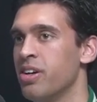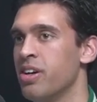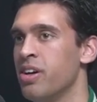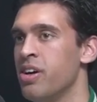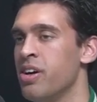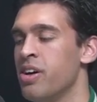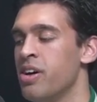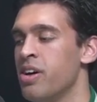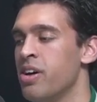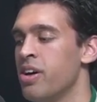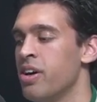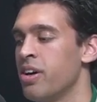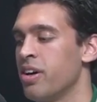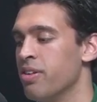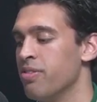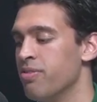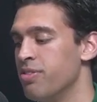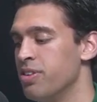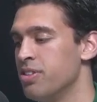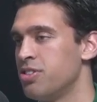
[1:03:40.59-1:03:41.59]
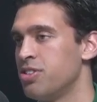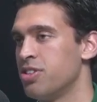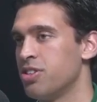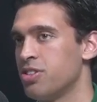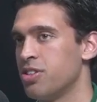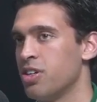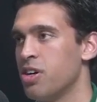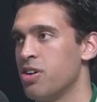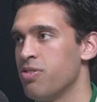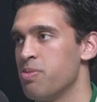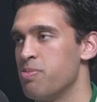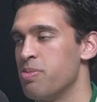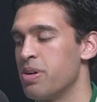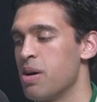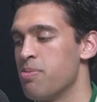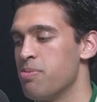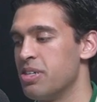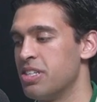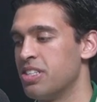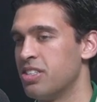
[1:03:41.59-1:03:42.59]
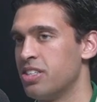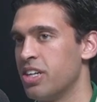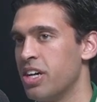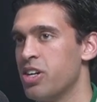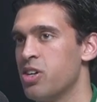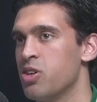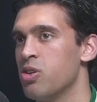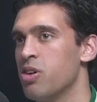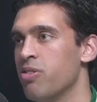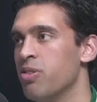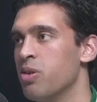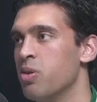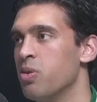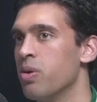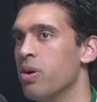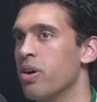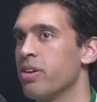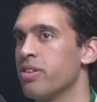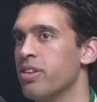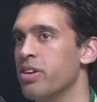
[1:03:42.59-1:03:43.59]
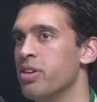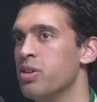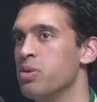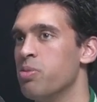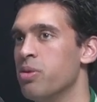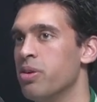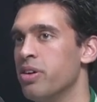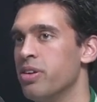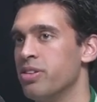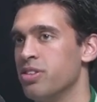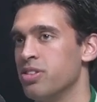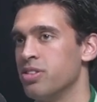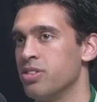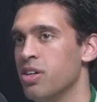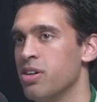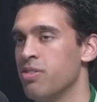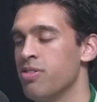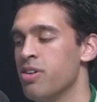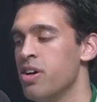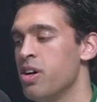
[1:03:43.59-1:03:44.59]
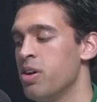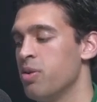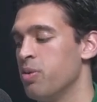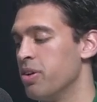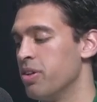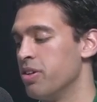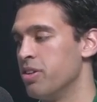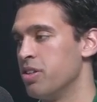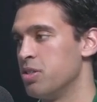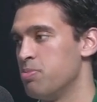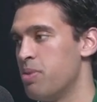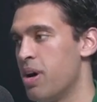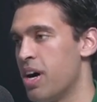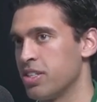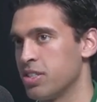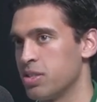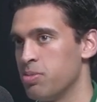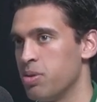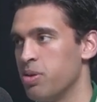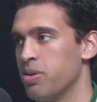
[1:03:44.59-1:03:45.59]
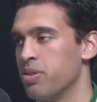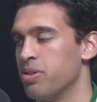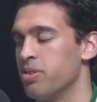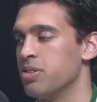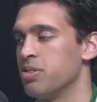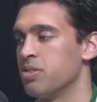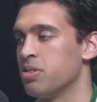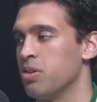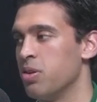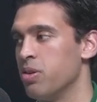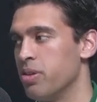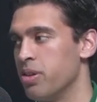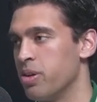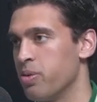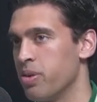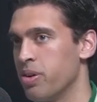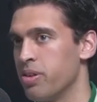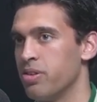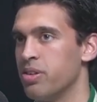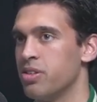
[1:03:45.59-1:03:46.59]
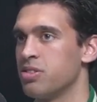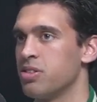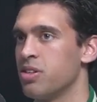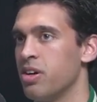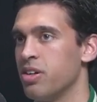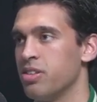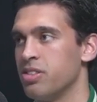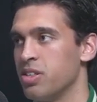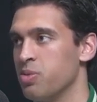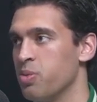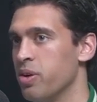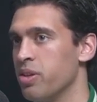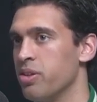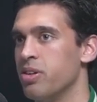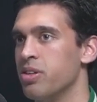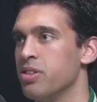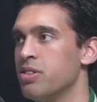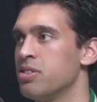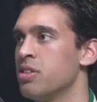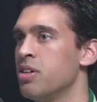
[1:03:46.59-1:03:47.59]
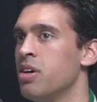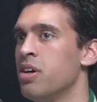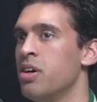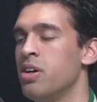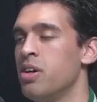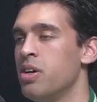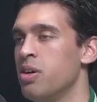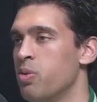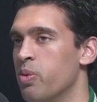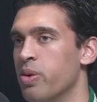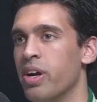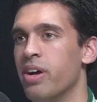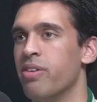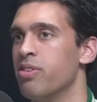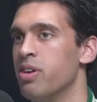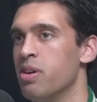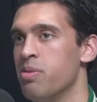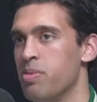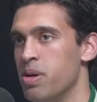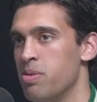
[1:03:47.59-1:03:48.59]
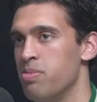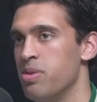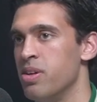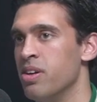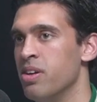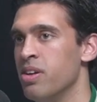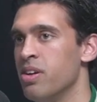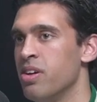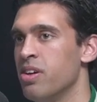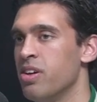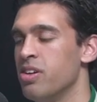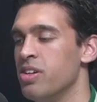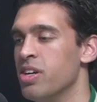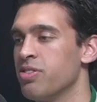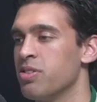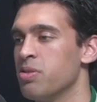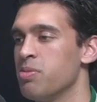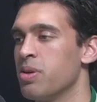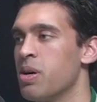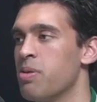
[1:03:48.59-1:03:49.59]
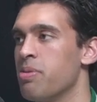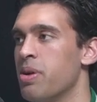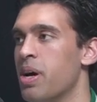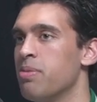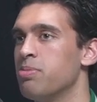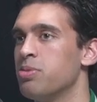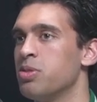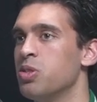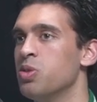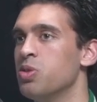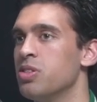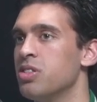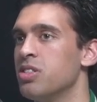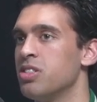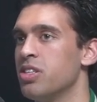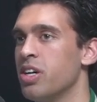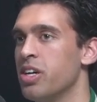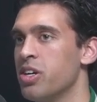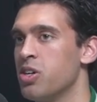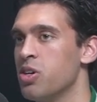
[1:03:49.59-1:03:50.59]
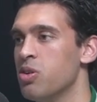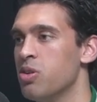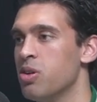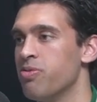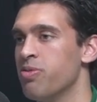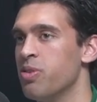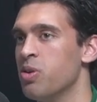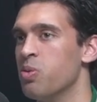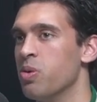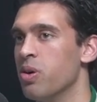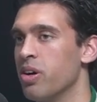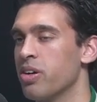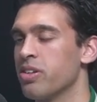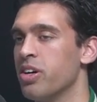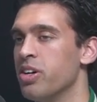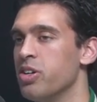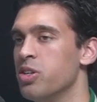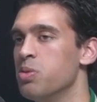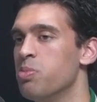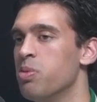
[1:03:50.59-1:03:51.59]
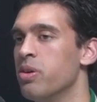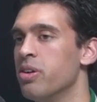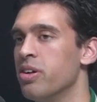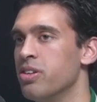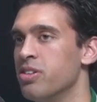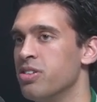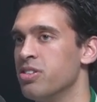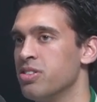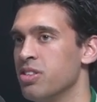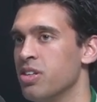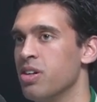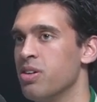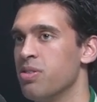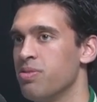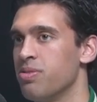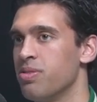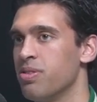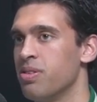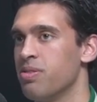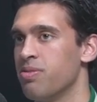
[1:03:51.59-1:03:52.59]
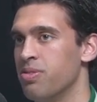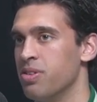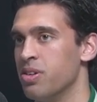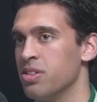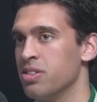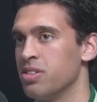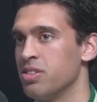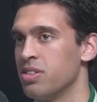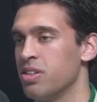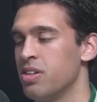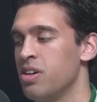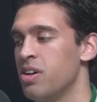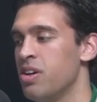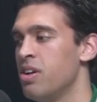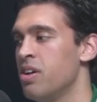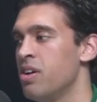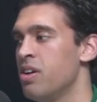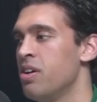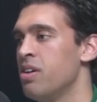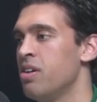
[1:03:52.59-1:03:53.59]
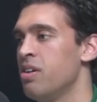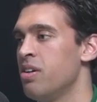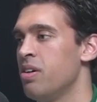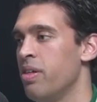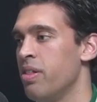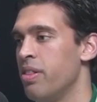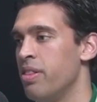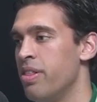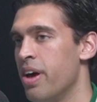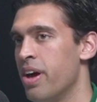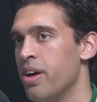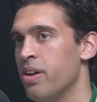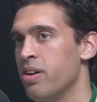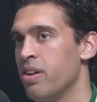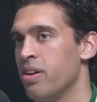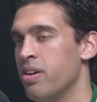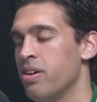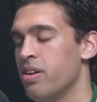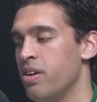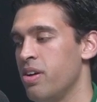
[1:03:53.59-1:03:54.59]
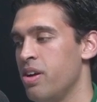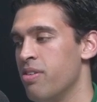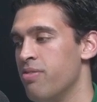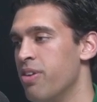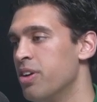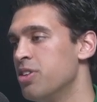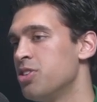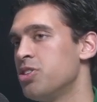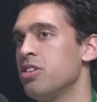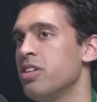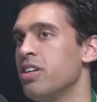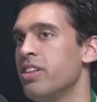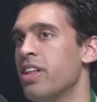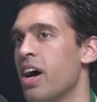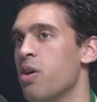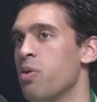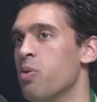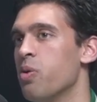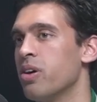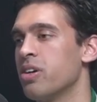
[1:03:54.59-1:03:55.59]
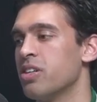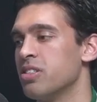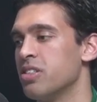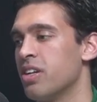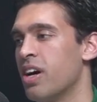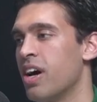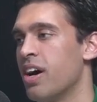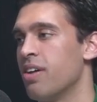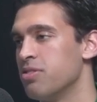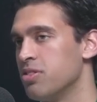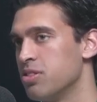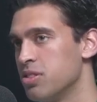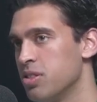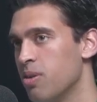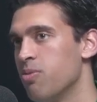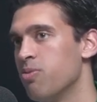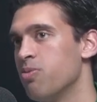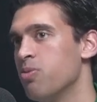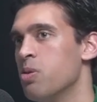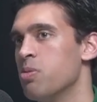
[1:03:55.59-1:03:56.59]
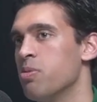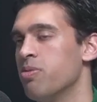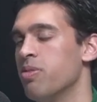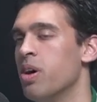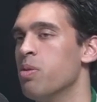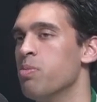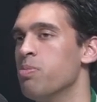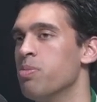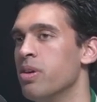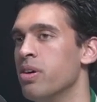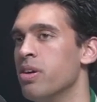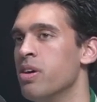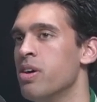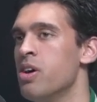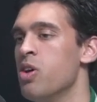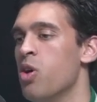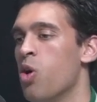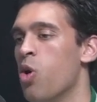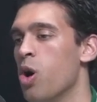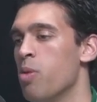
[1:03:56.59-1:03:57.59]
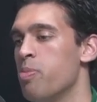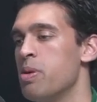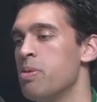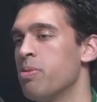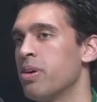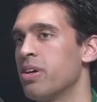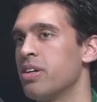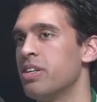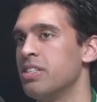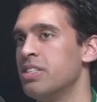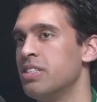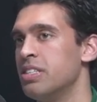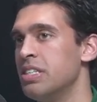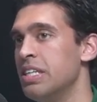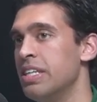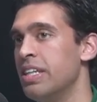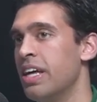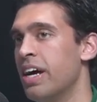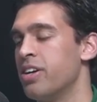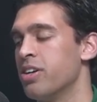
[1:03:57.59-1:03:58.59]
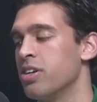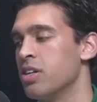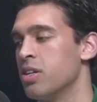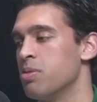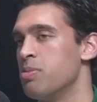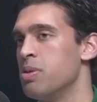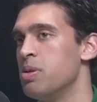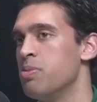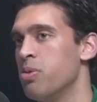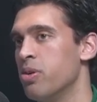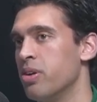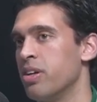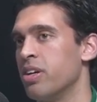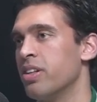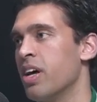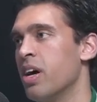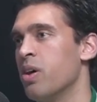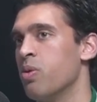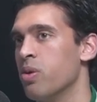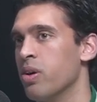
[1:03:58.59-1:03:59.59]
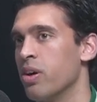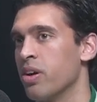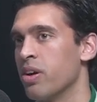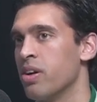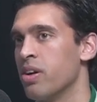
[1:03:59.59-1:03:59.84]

Mm-hmm. Convince yourself and become a cycle of the work that you put in yourself, whether it's basketball, whether it's clothing, whether it's content, whether it's whatever it may be. Yep. You have to become an absolute cycle of the work that you put in yourself mm-hmm. first. Yep. Then eventually that work is going to have some form of output or people are going to see that you're going to be putting in that work.